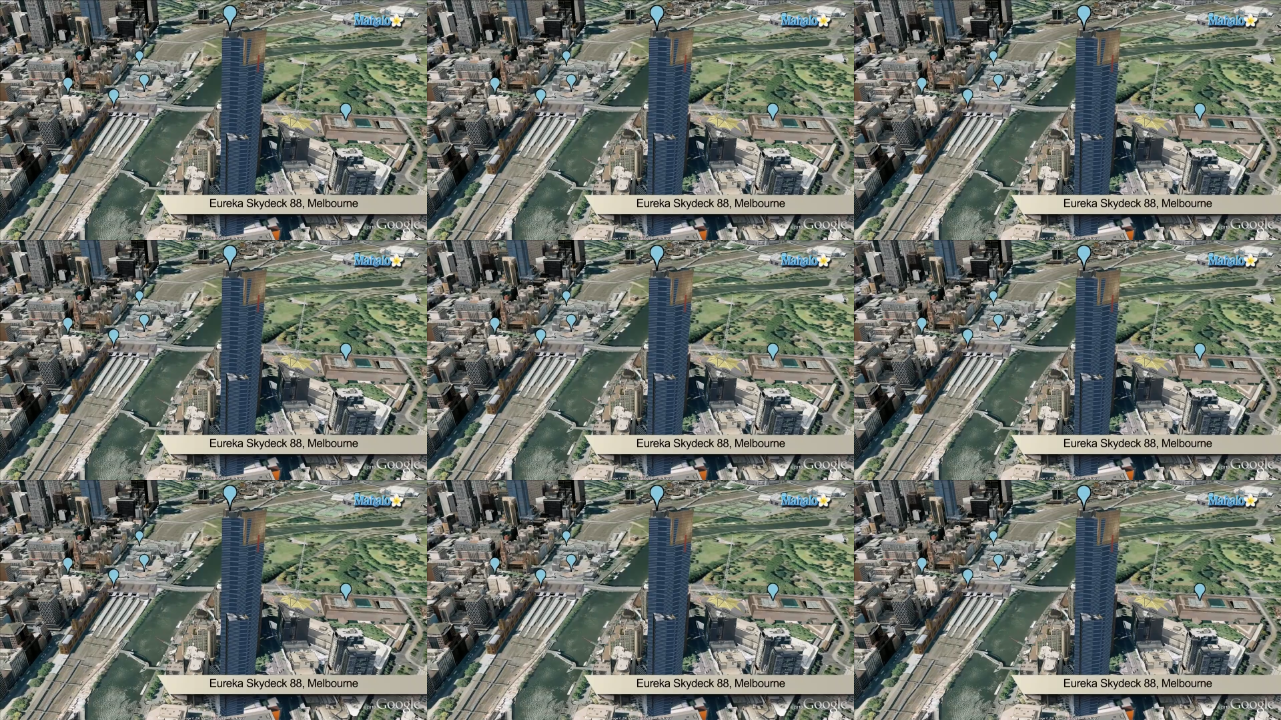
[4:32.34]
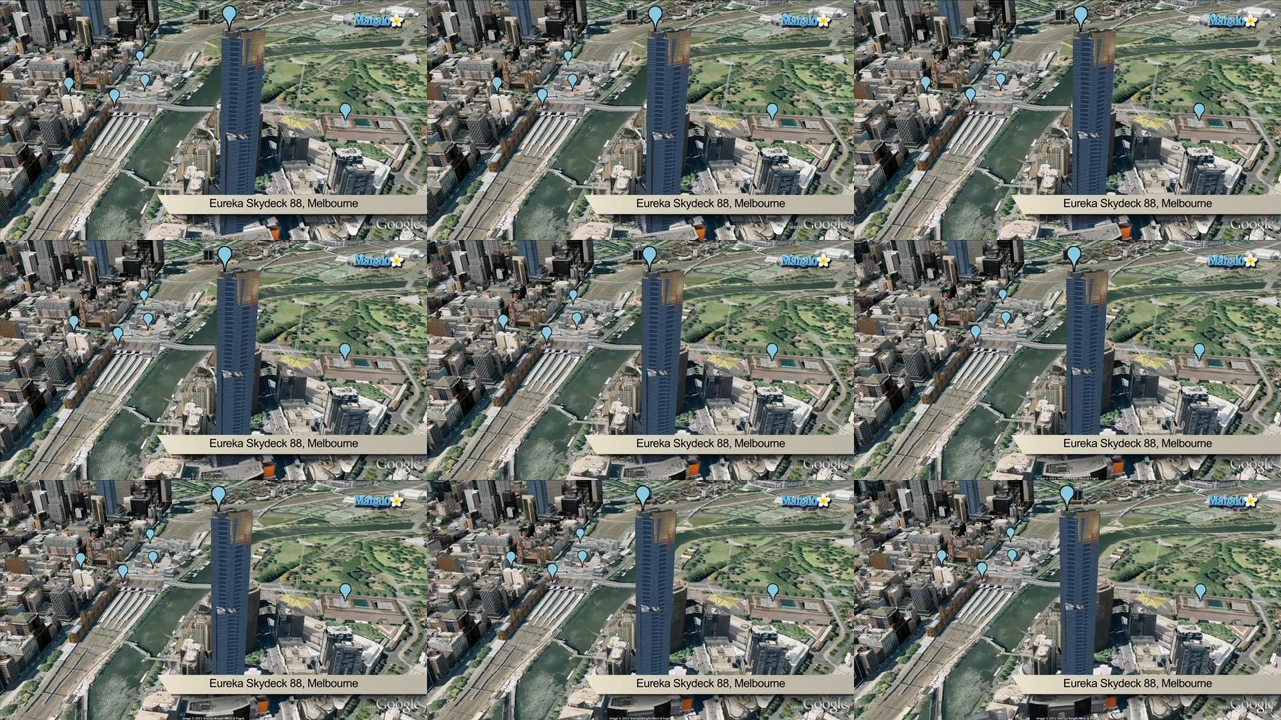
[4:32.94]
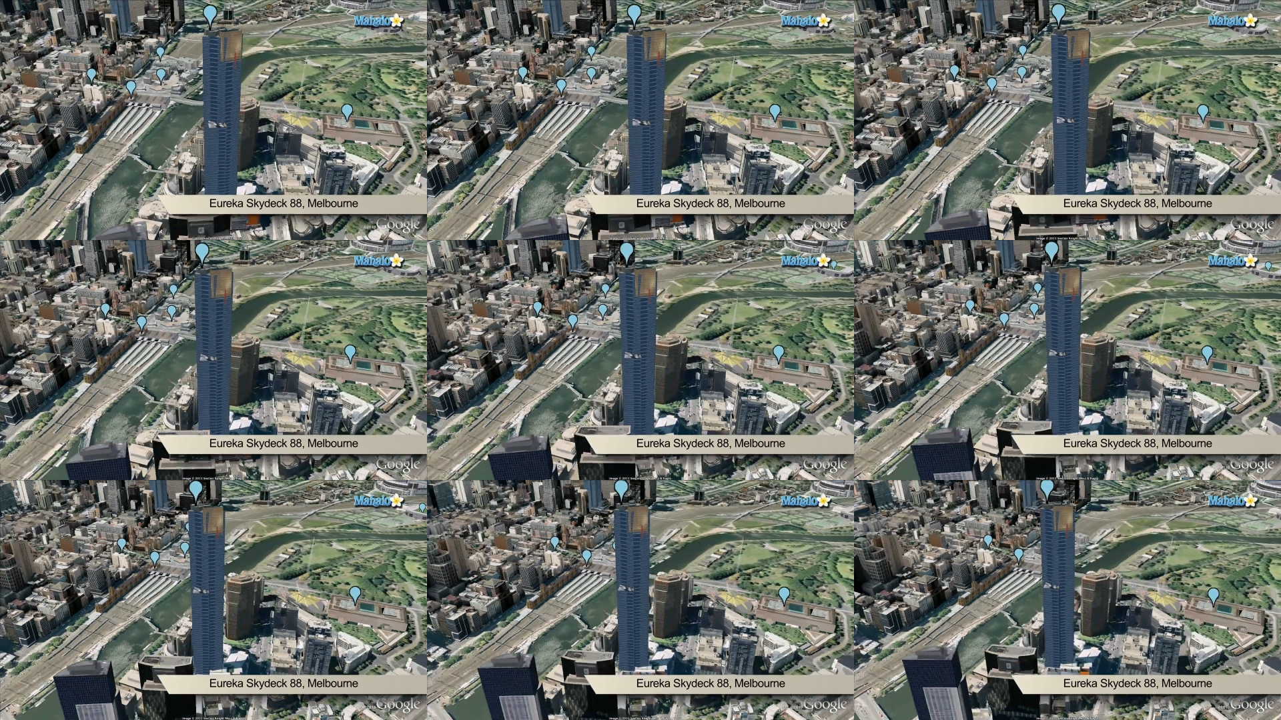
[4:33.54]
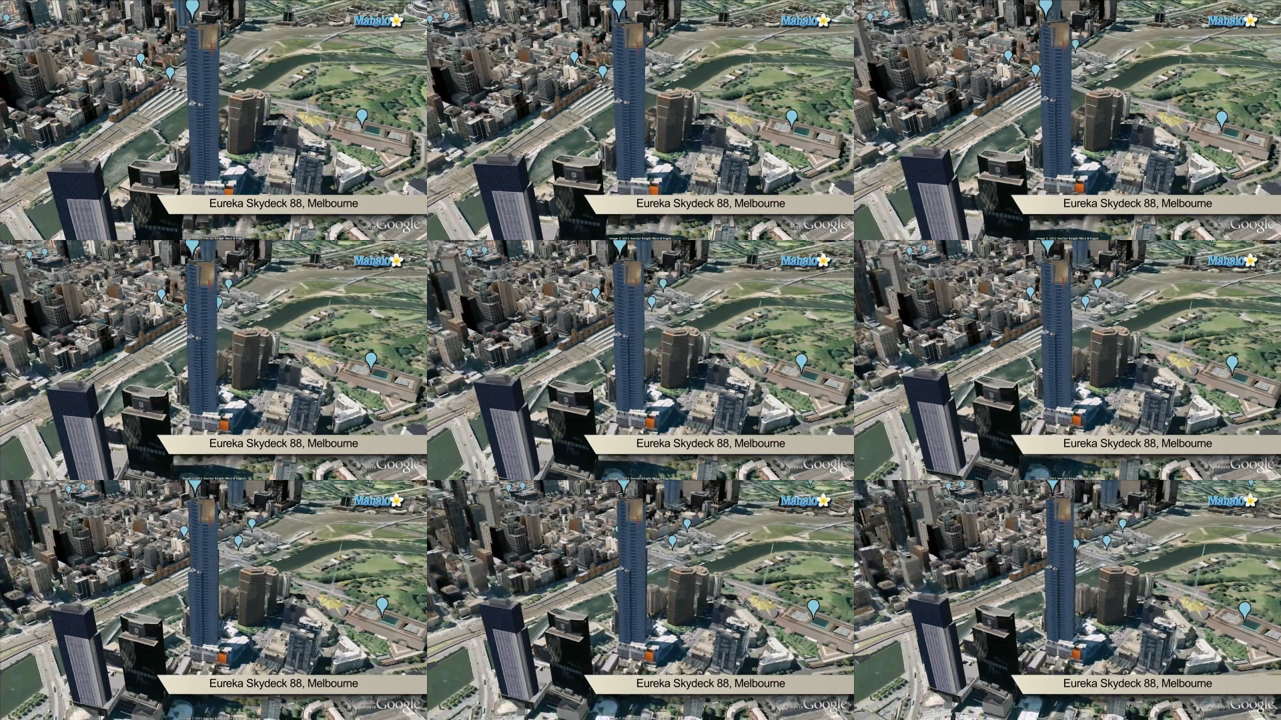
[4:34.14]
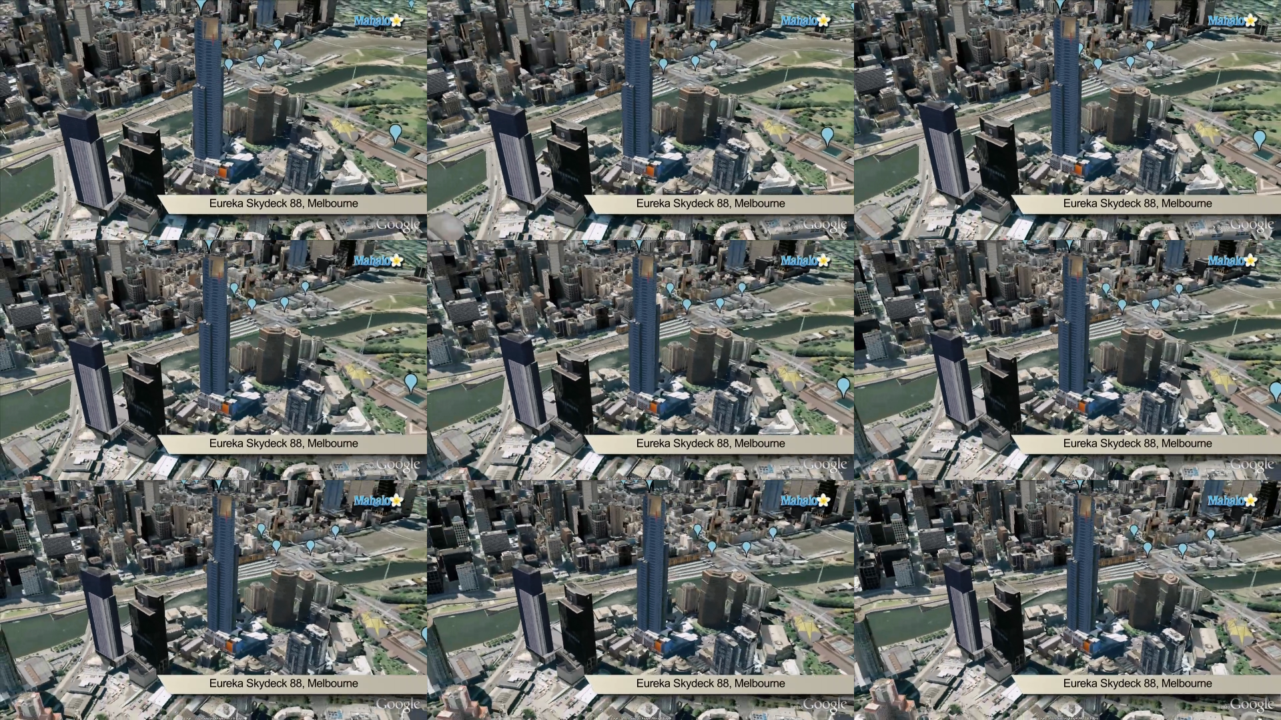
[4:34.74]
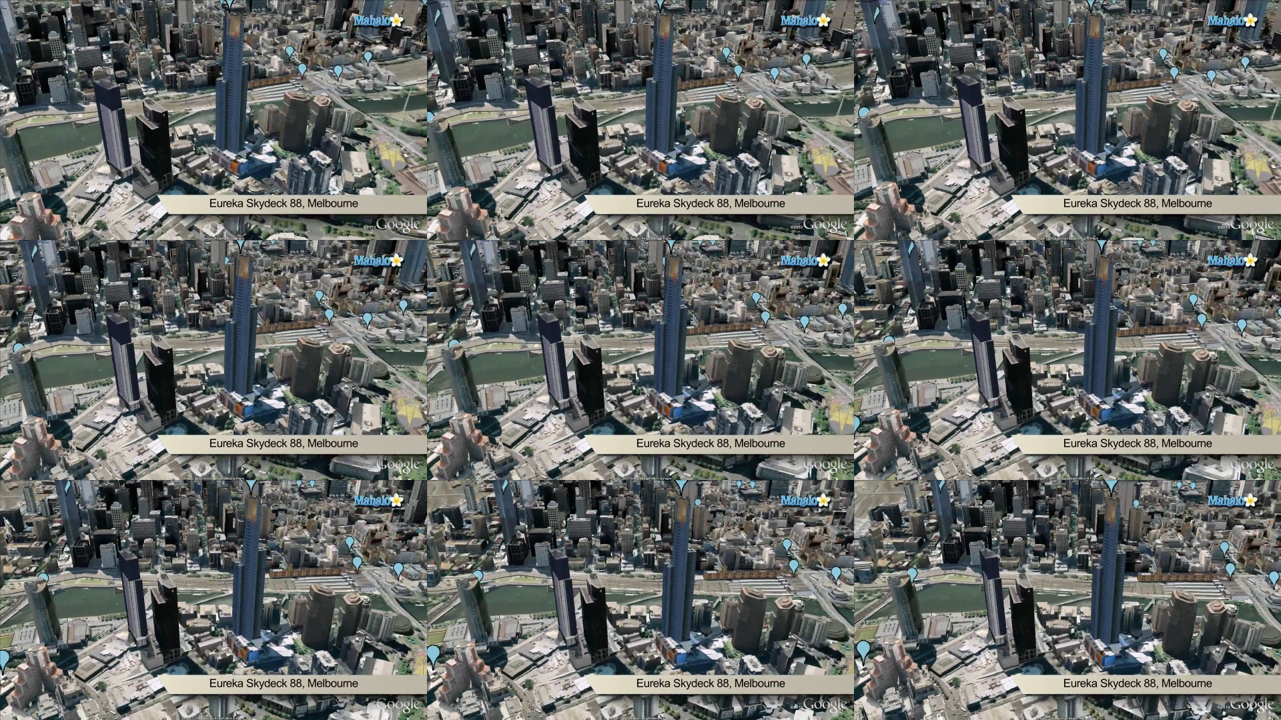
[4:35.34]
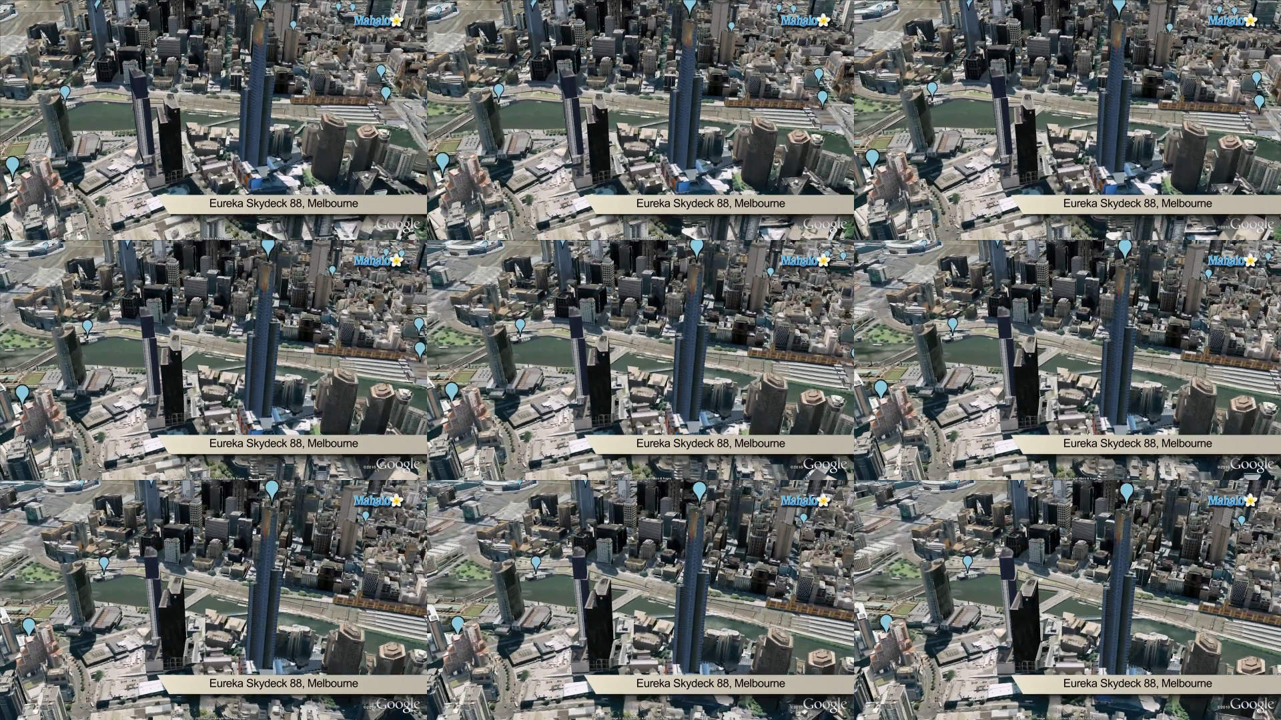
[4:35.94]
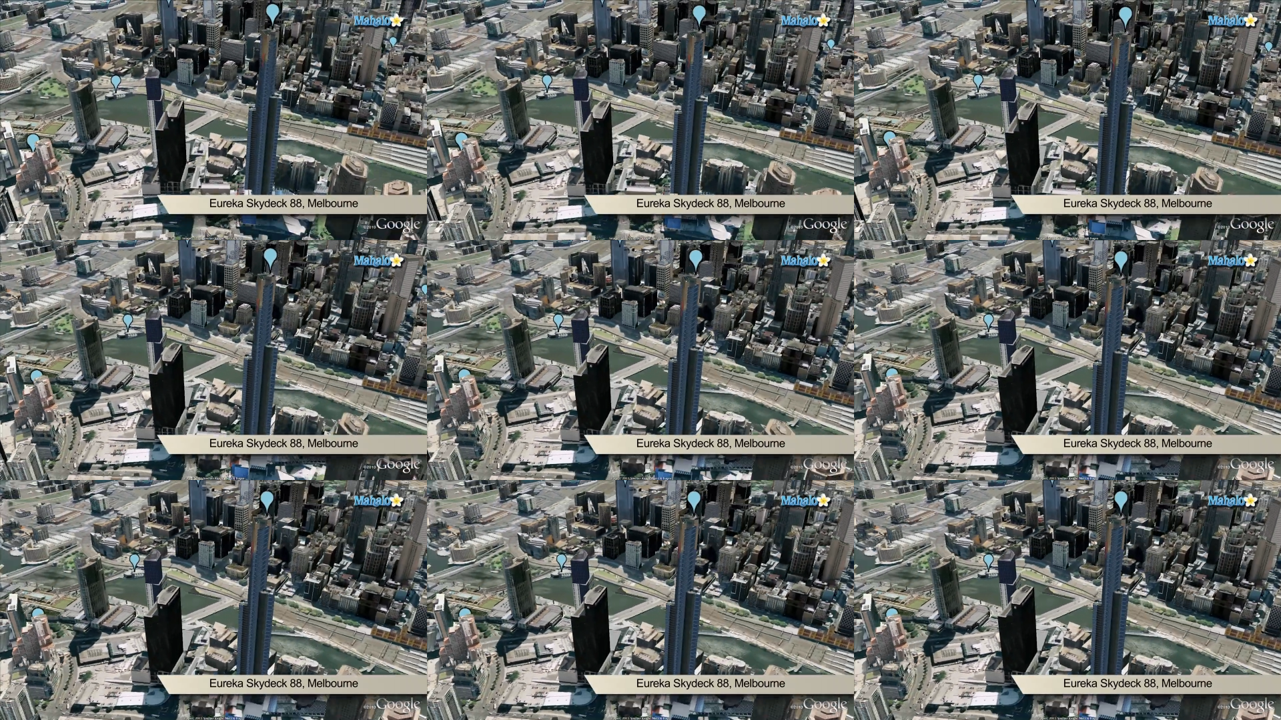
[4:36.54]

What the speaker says: Nobody's mouth can be seen.